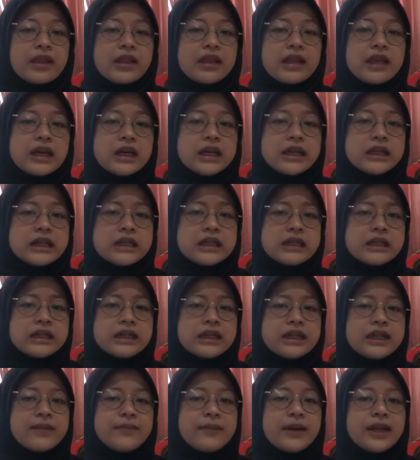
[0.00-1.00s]

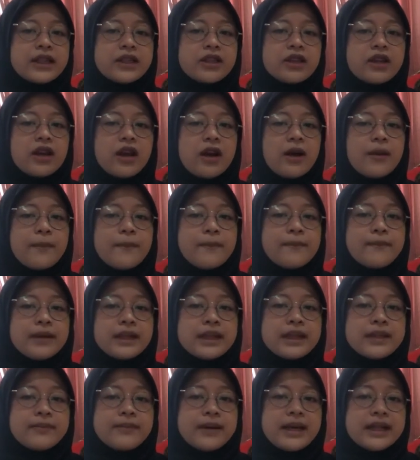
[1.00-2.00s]
The method of
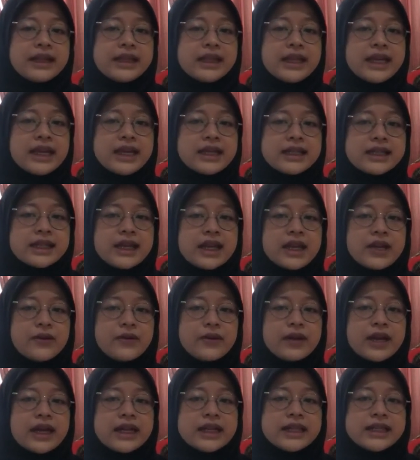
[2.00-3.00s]
mathematics
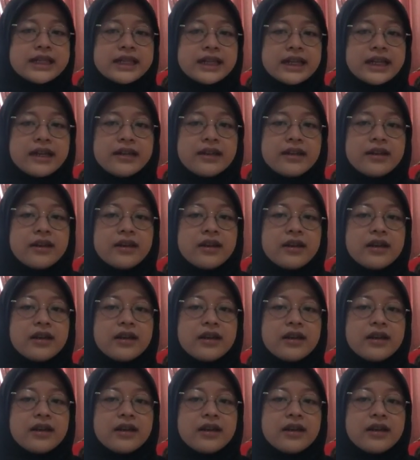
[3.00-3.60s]
education